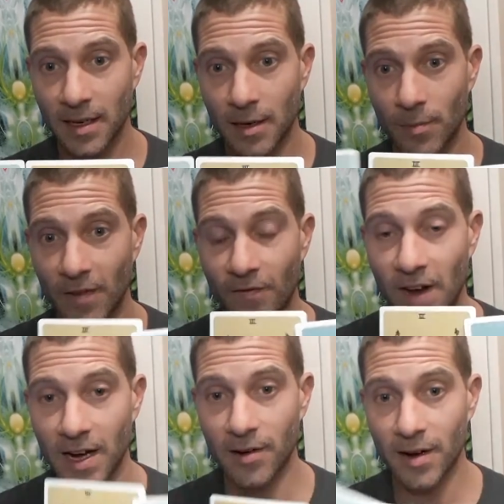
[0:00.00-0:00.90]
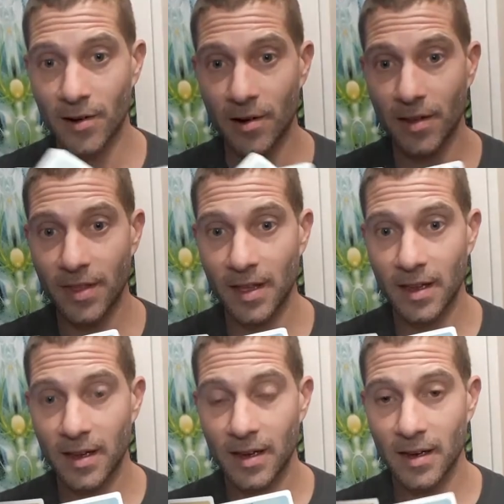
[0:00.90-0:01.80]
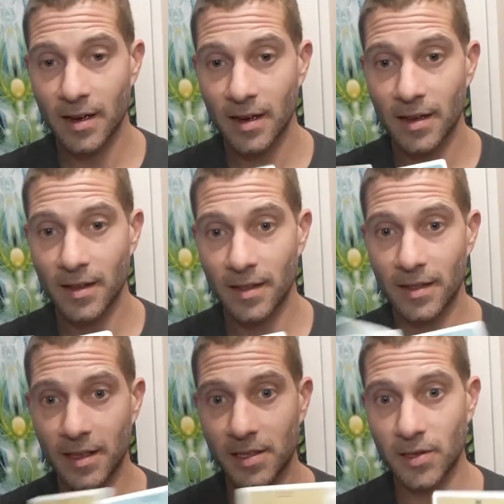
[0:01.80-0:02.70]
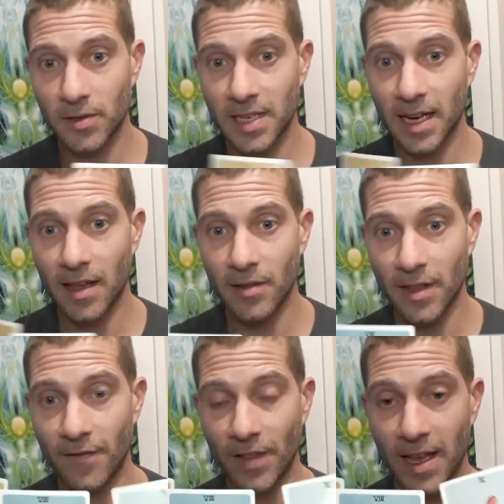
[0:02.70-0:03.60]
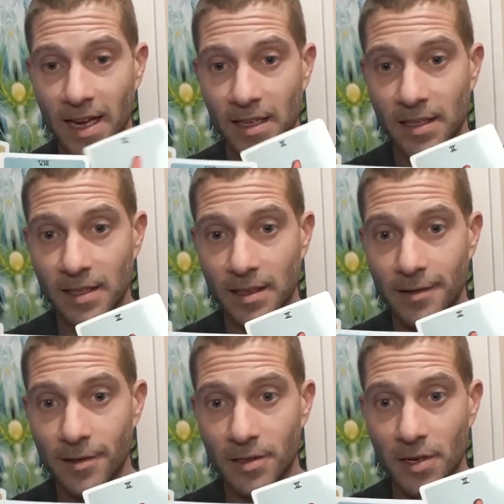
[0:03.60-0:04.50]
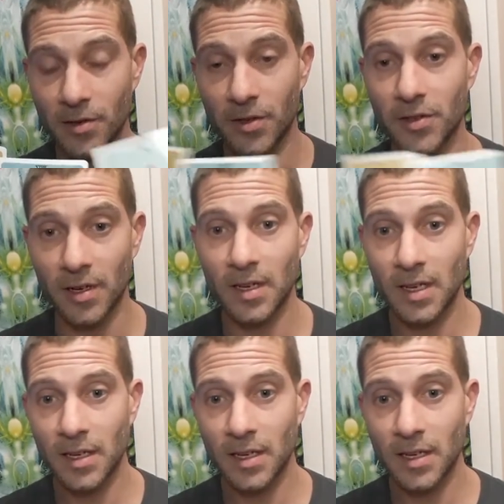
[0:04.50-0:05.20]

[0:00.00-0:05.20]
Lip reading: but fire and earth, these two together, the flanks, those are neutral.